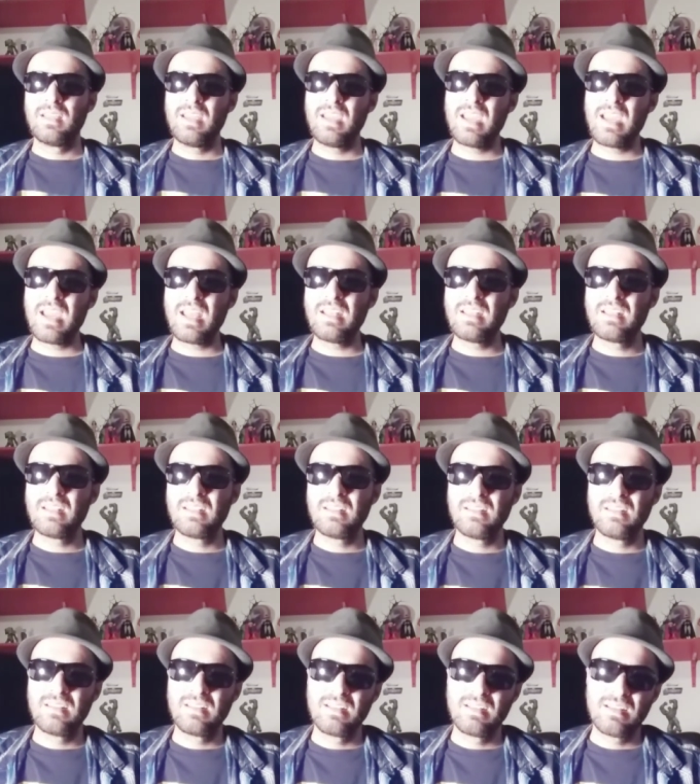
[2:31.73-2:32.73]
and
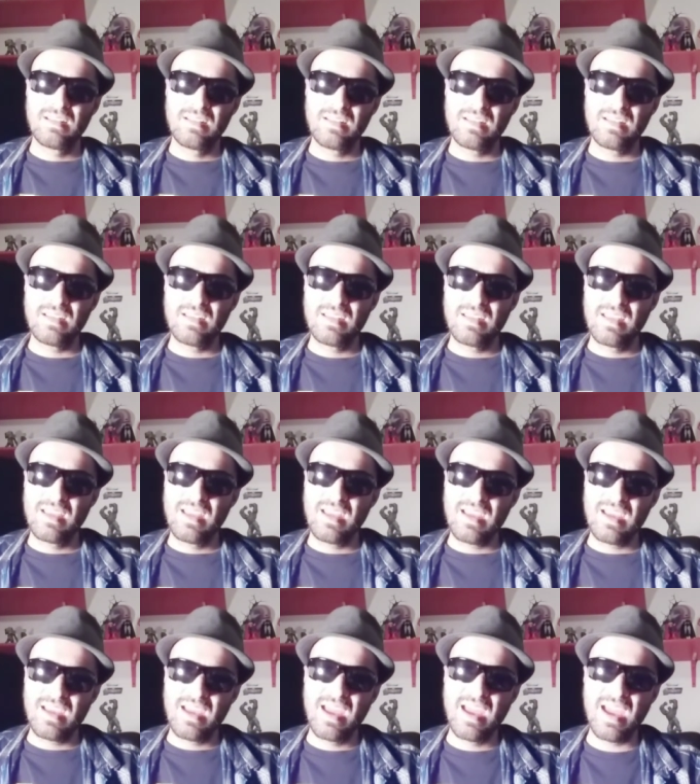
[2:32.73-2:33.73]

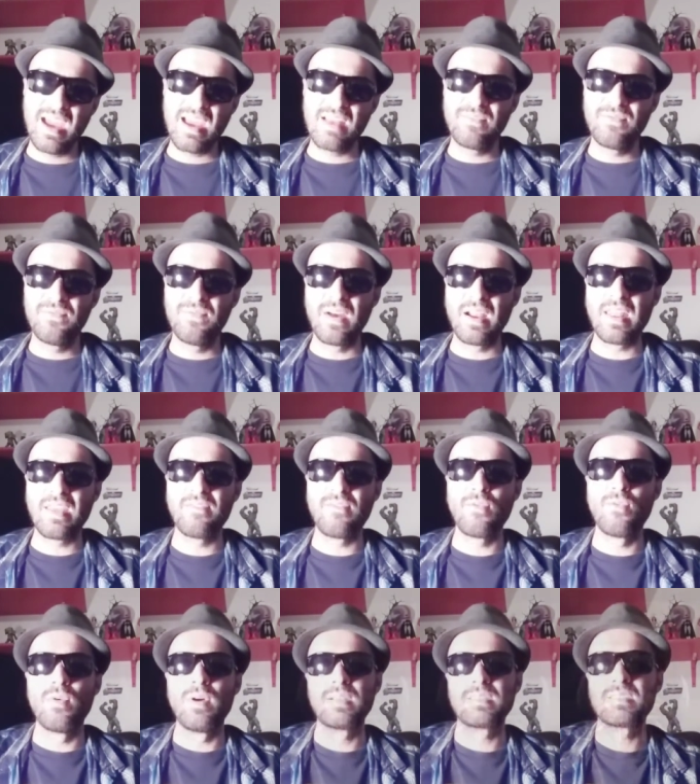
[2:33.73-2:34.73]
and funny if
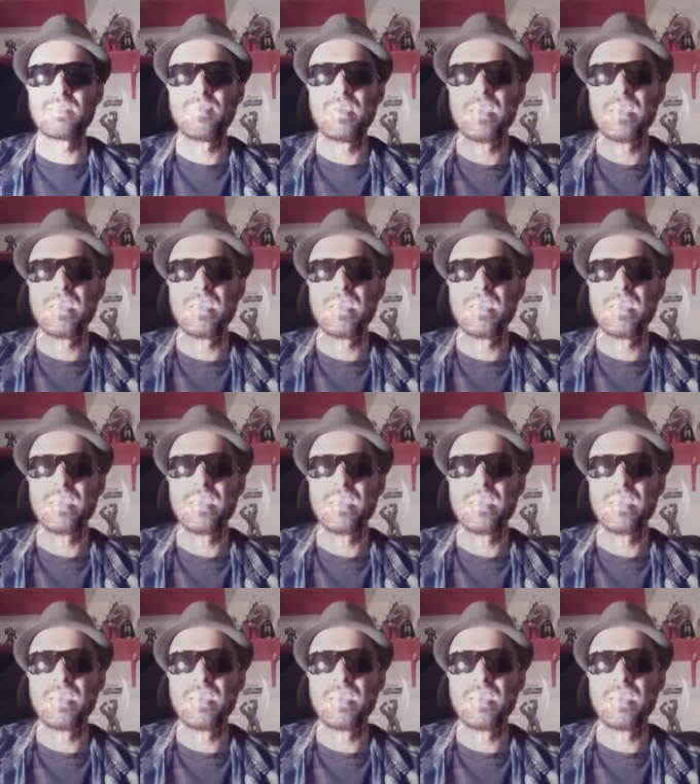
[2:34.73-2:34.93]
he wants to